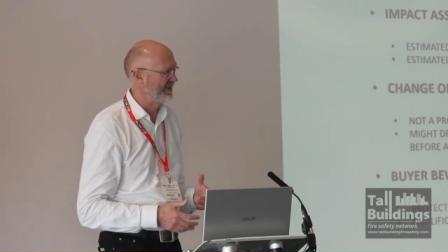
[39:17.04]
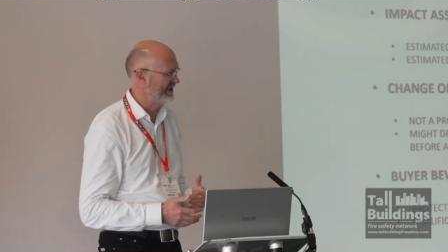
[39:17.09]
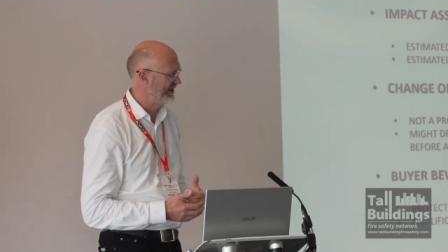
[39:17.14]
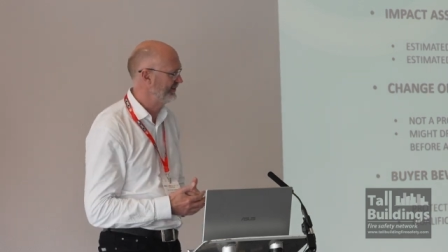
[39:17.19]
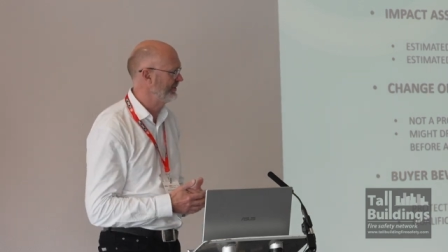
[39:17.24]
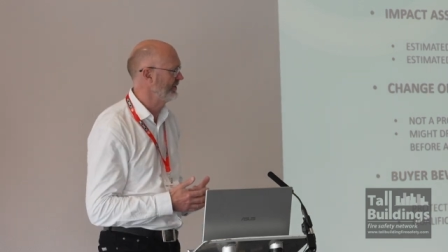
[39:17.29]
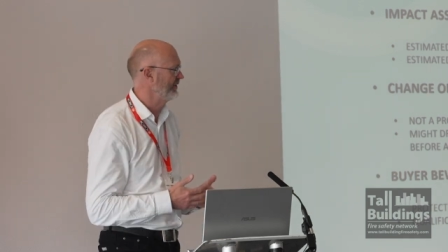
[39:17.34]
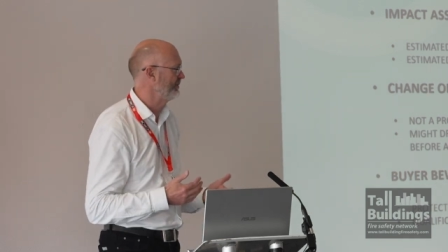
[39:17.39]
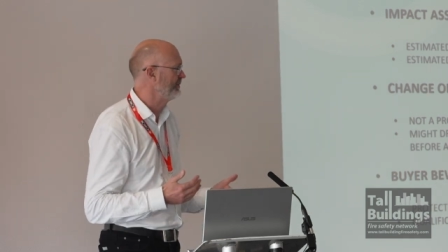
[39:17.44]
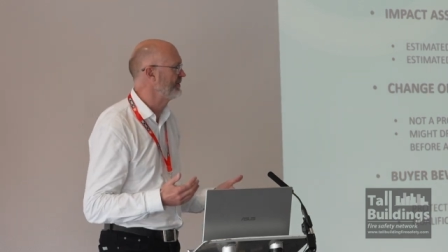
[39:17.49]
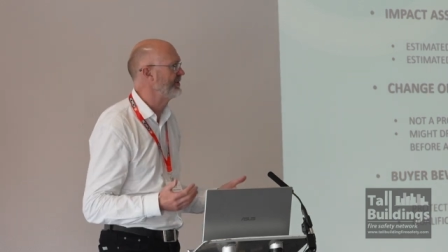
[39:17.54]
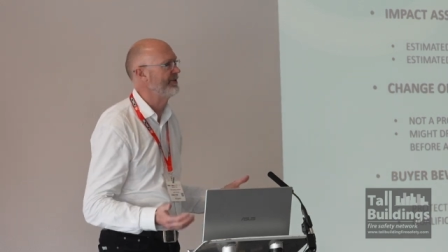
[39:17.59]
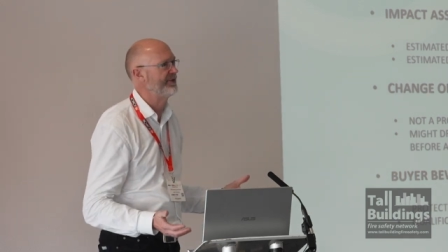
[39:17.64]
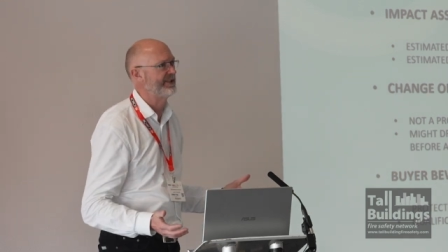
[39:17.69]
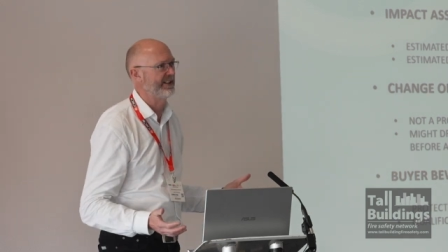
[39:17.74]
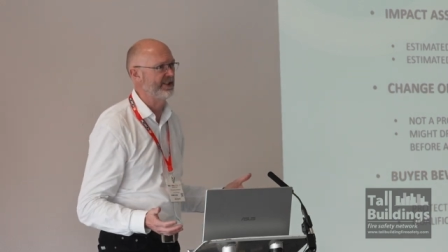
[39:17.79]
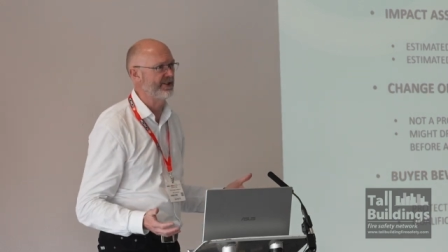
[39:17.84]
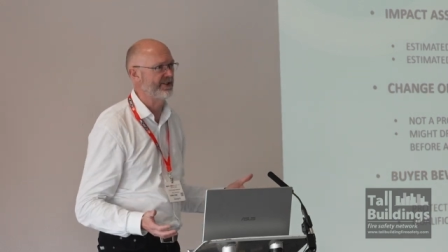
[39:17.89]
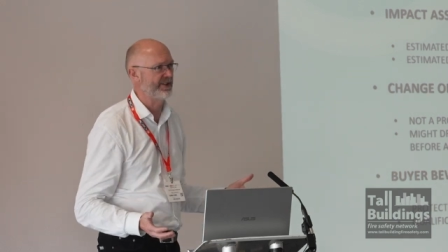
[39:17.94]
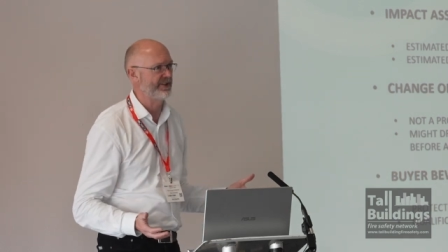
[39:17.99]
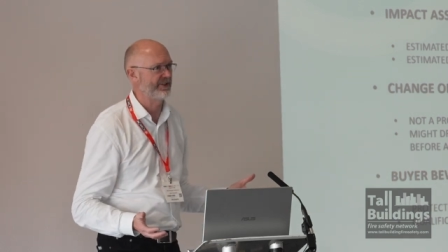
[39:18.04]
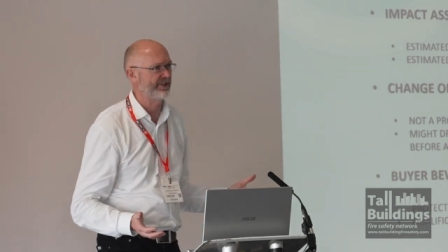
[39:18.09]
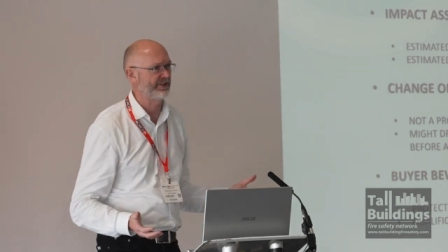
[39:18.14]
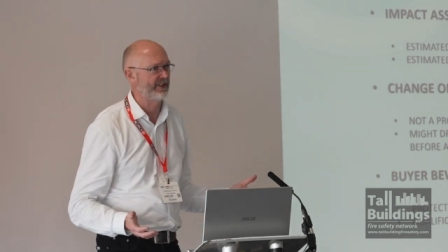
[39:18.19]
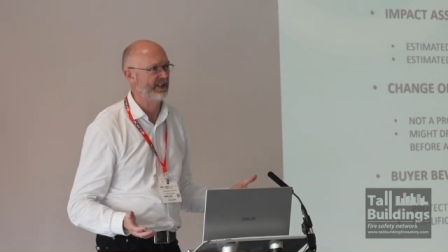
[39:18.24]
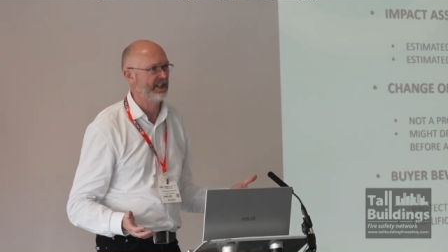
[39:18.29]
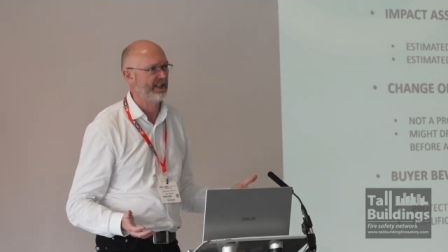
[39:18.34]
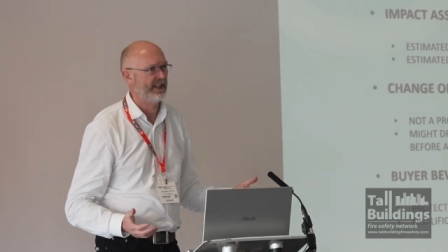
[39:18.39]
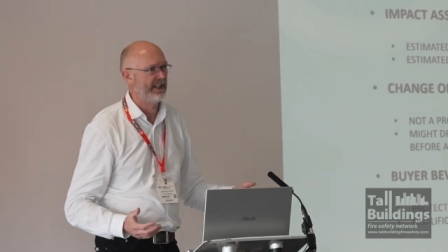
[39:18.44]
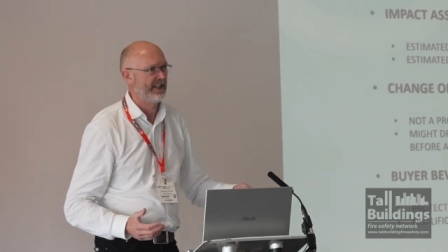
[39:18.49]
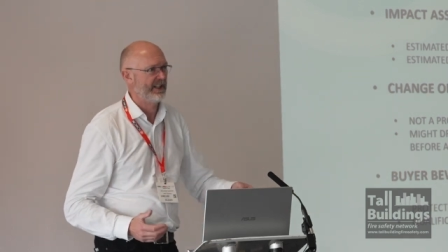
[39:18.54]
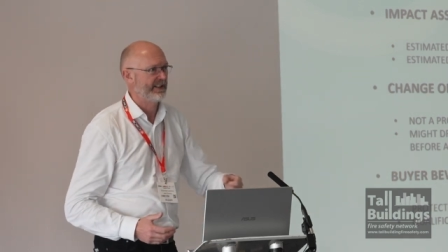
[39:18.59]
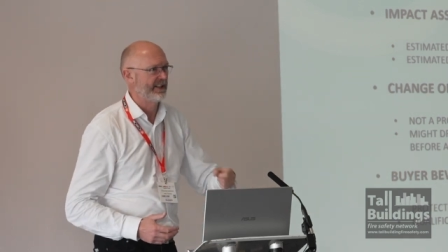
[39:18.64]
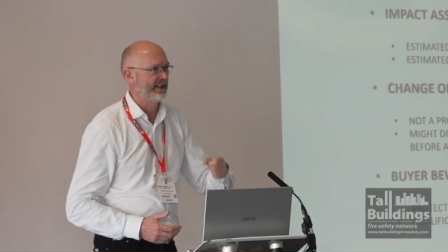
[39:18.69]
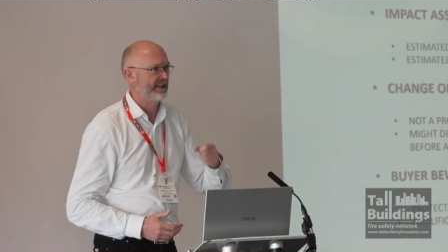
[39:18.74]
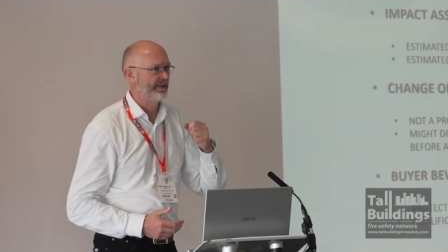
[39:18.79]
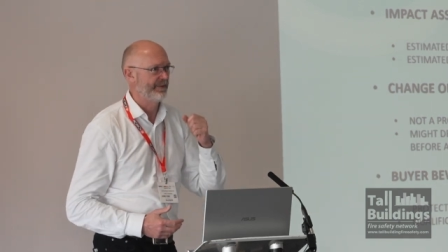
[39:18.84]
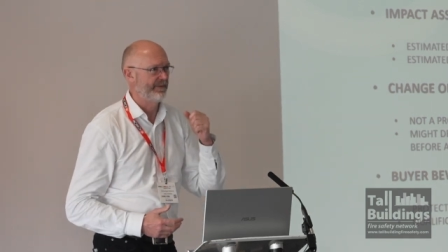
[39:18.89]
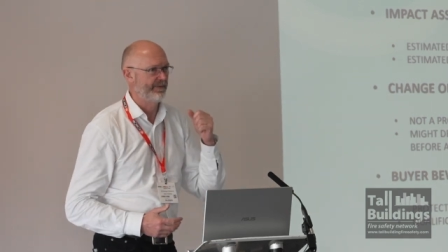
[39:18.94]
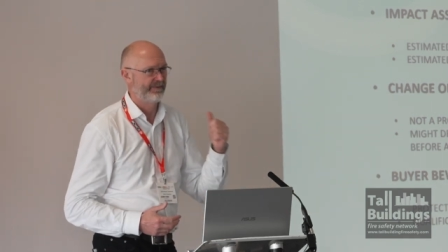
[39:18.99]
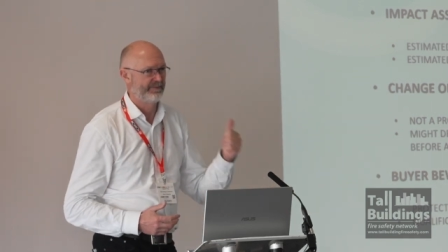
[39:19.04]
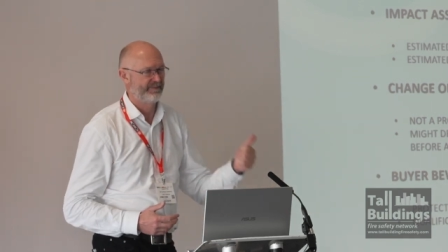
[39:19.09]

But just do some due diligence. You know,